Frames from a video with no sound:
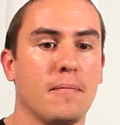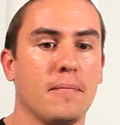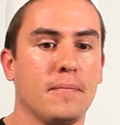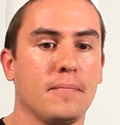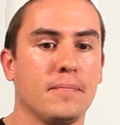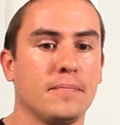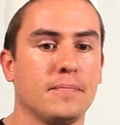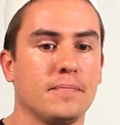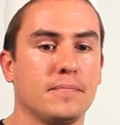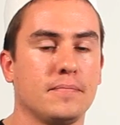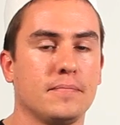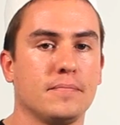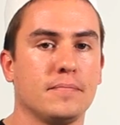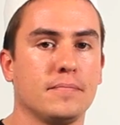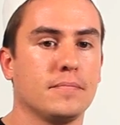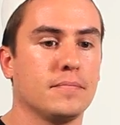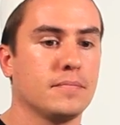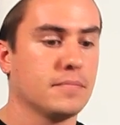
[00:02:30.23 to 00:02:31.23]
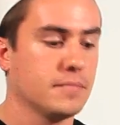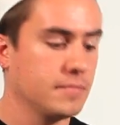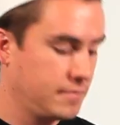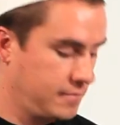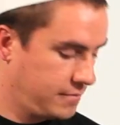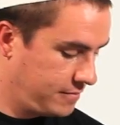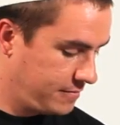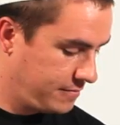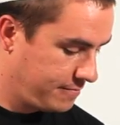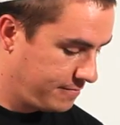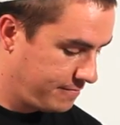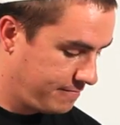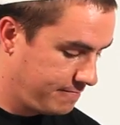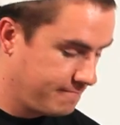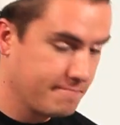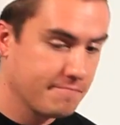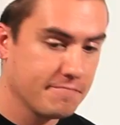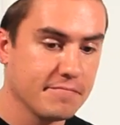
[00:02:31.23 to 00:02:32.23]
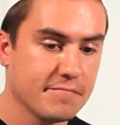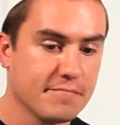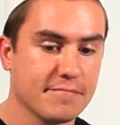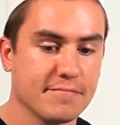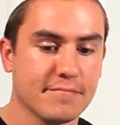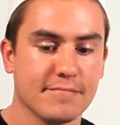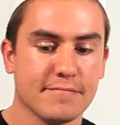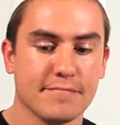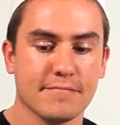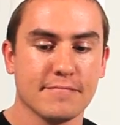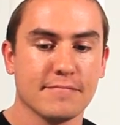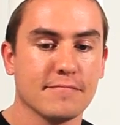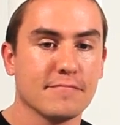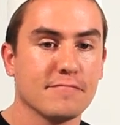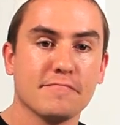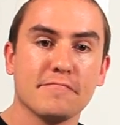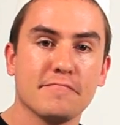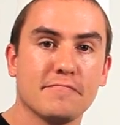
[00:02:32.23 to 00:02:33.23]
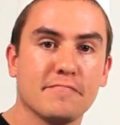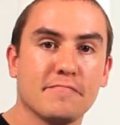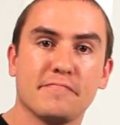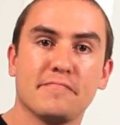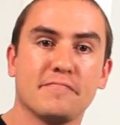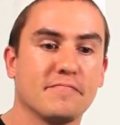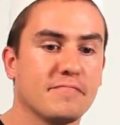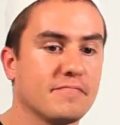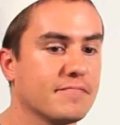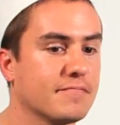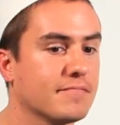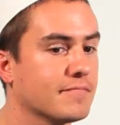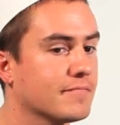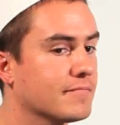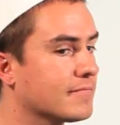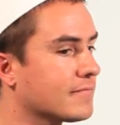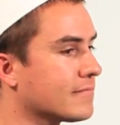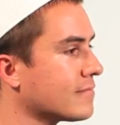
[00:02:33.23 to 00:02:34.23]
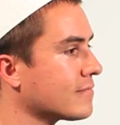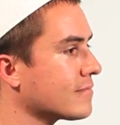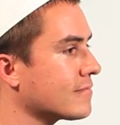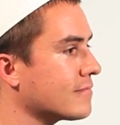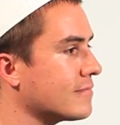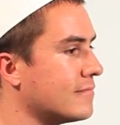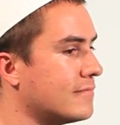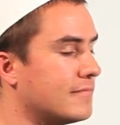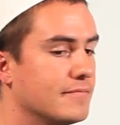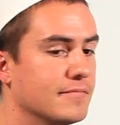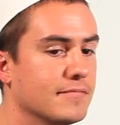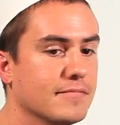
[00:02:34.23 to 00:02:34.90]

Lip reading: The person shown says nothing.